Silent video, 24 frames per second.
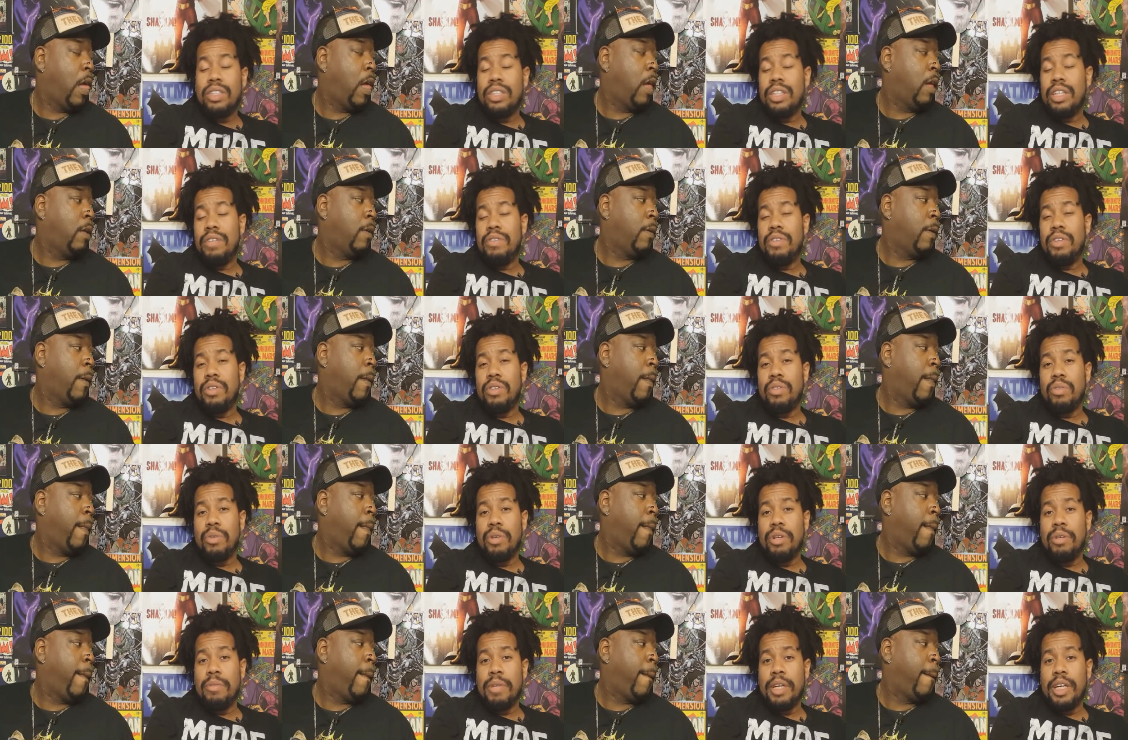Speaker 1: actually give it a
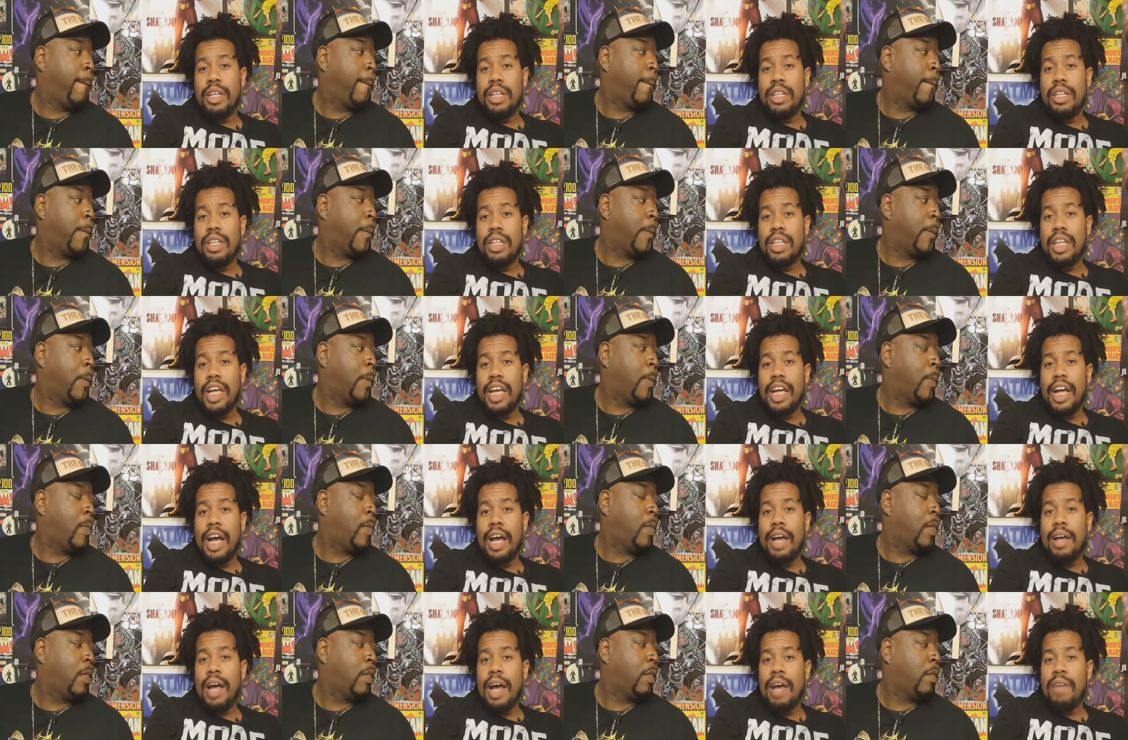three, man. Like
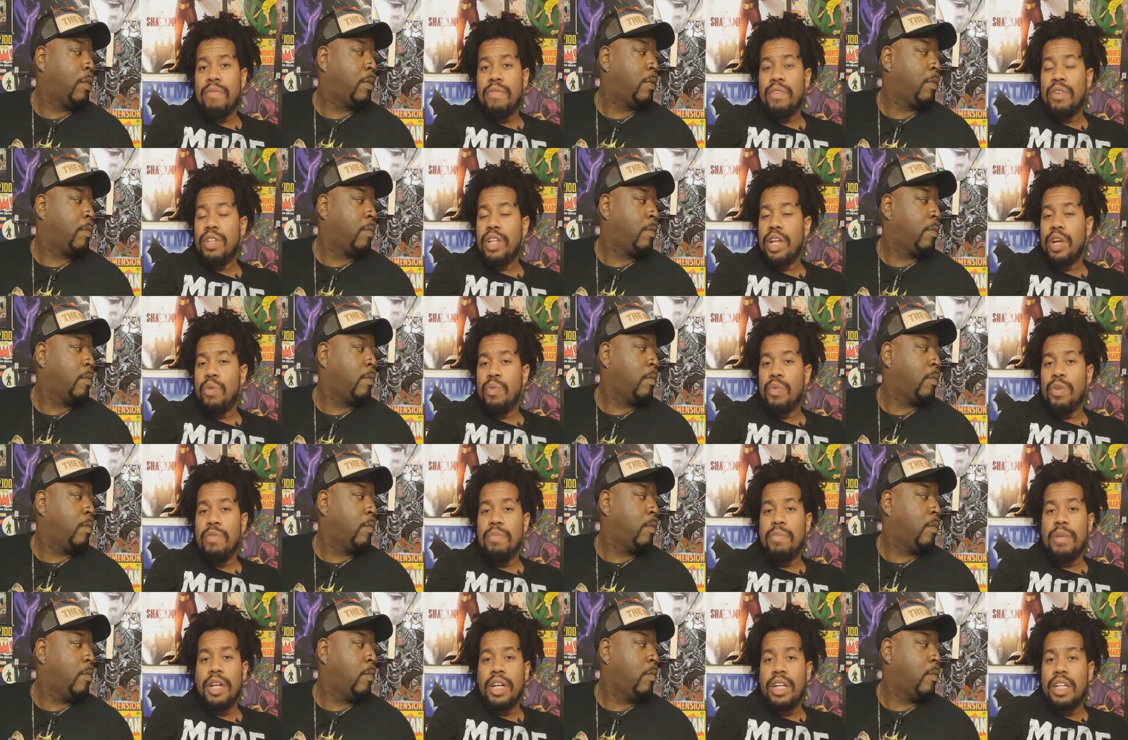I, I feel like
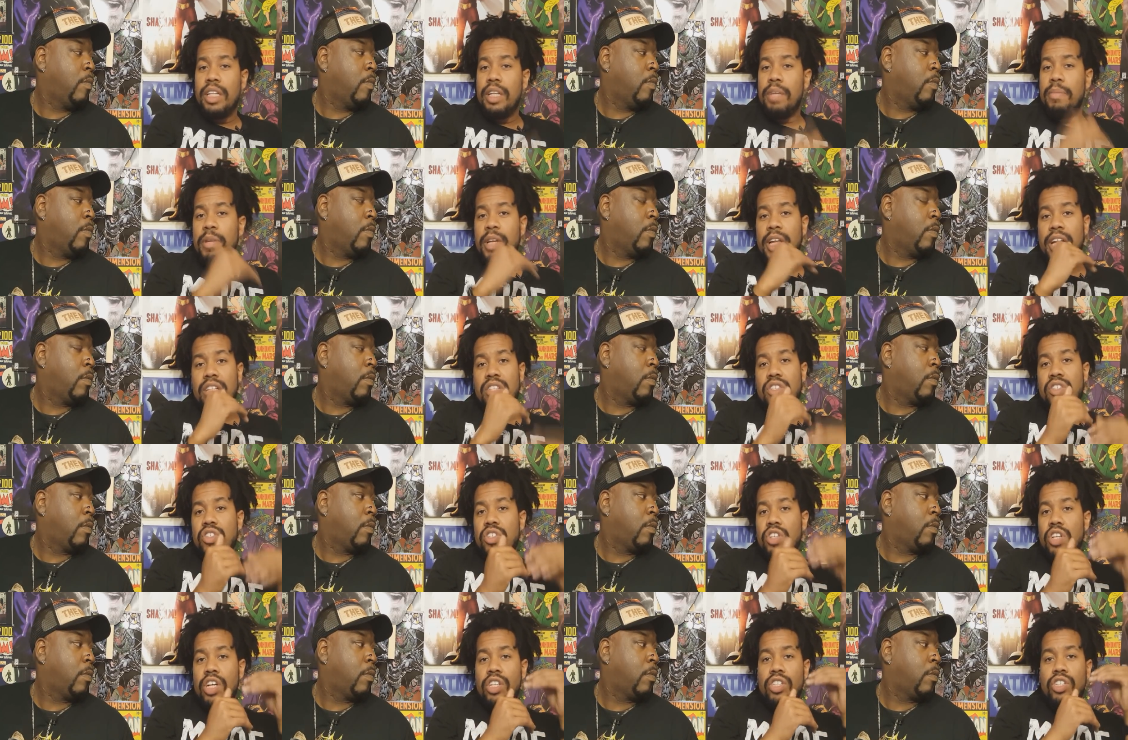we've been clipping at
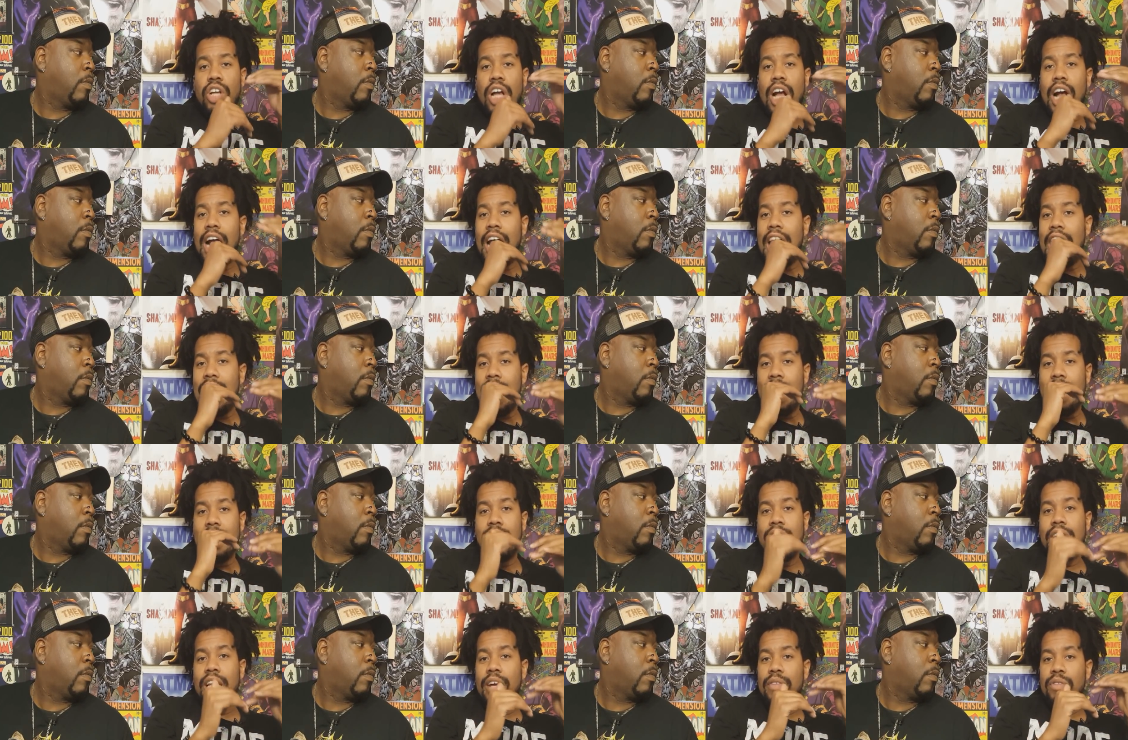such
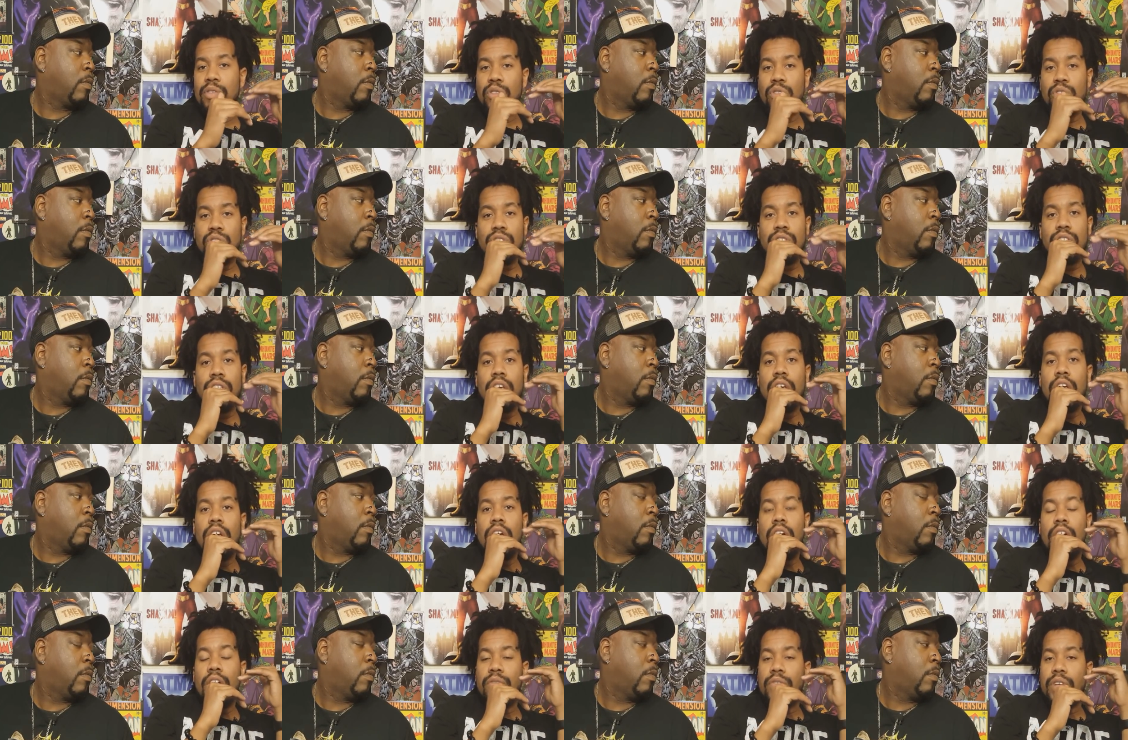high levels
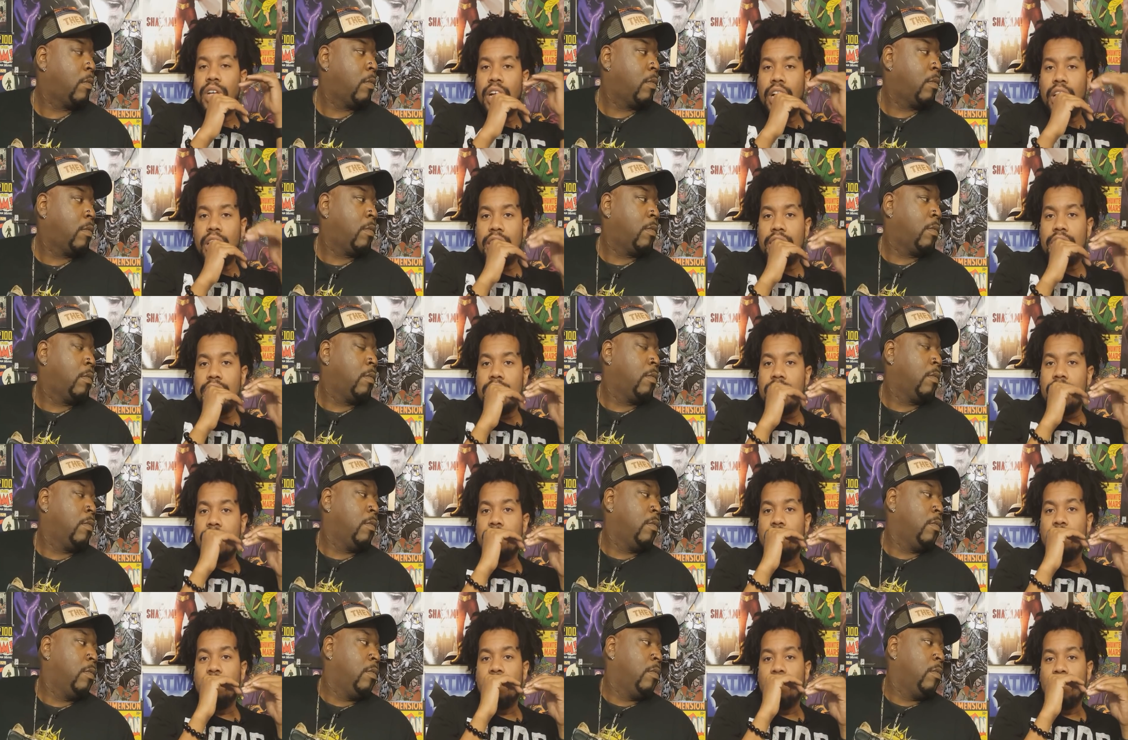of
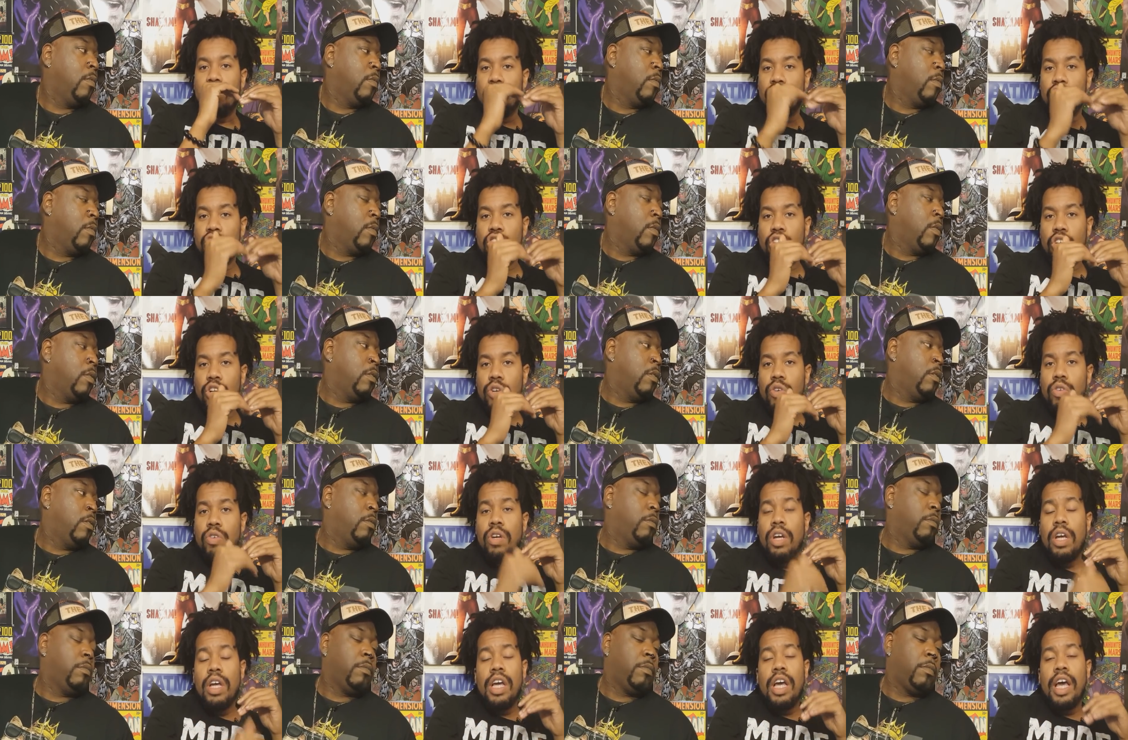content with the
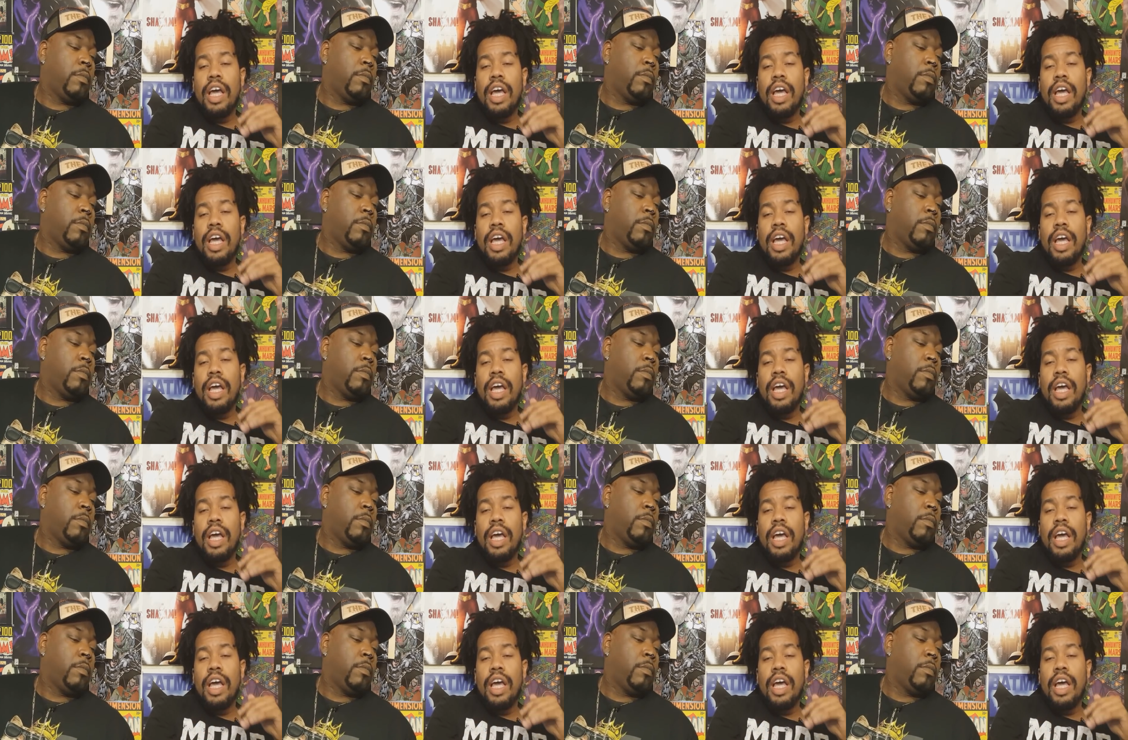show.